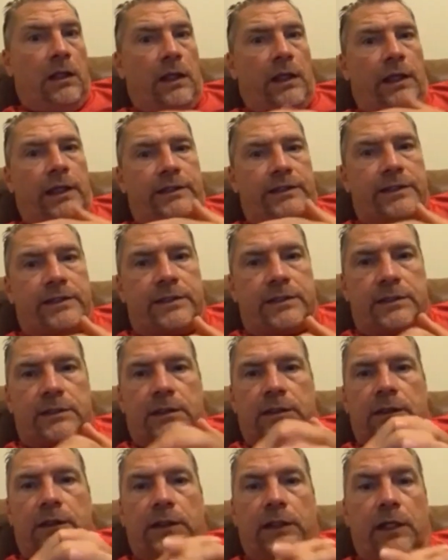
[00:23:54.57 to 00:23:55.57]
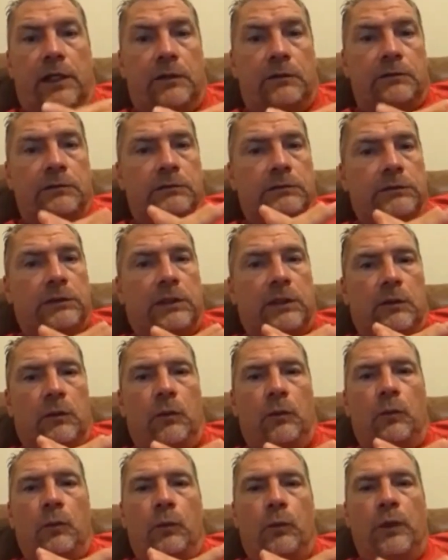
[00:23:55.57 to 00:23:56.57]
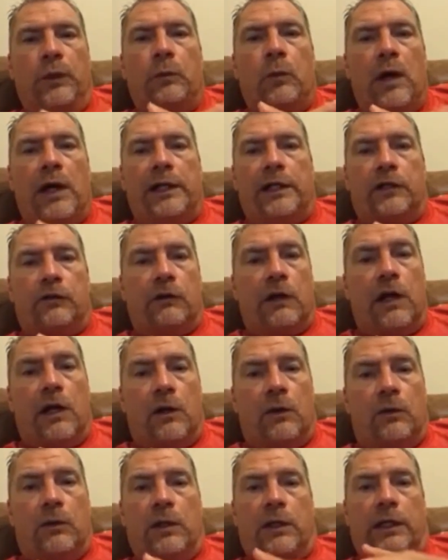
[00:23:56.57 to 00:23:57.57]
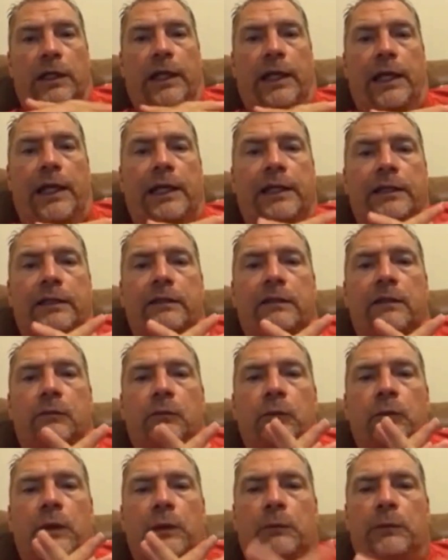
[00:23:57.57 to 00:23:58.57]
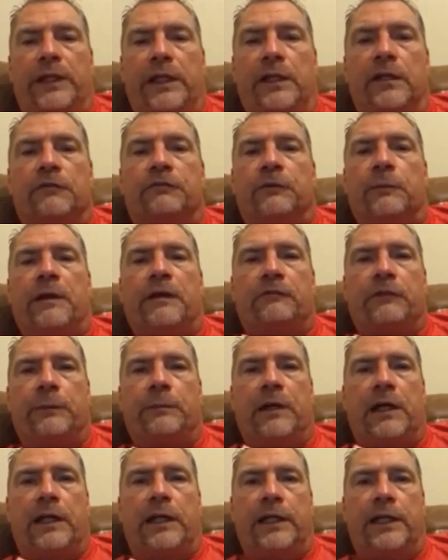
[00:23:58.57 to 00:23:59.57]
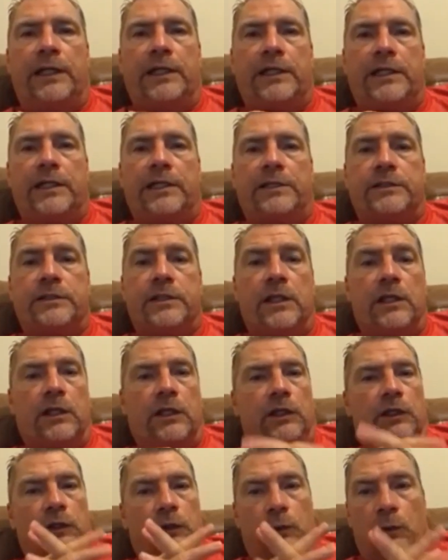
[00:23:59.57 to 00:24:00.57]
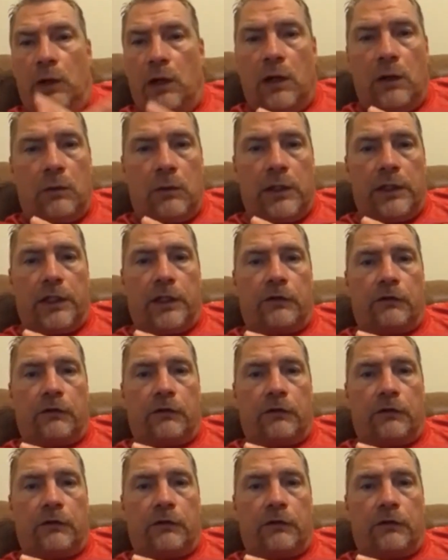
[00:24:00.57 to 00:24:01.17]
It's, we want to grow. And what we hear from everybody is you all want to